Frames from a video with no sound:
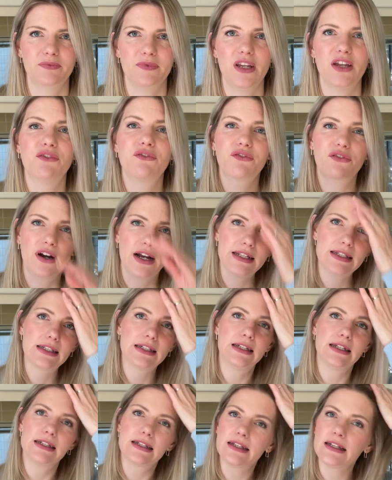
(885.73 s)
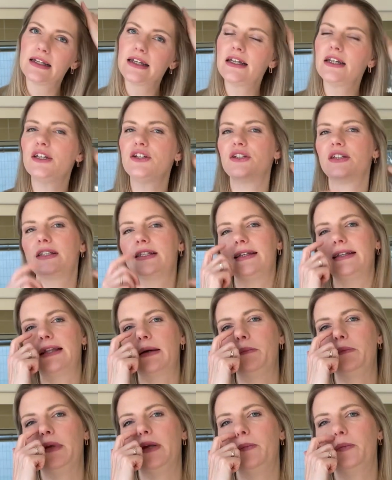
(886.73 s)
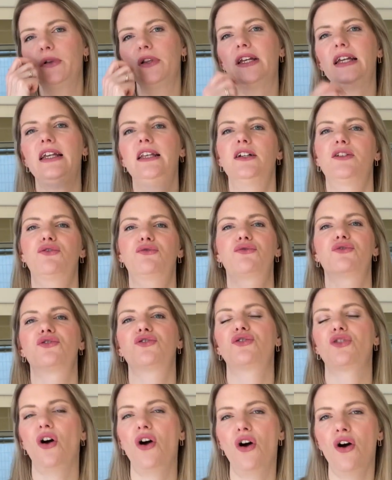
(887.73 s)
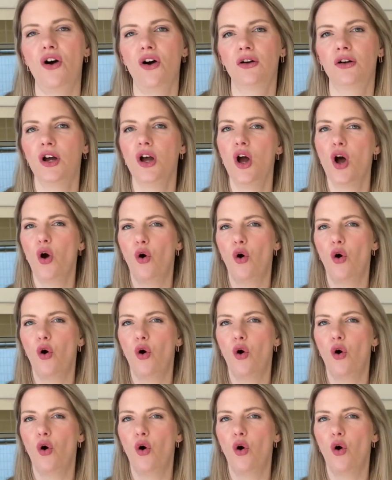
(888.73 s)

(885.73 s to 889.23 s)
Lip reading: In France and Italy, you see that people eat a croissant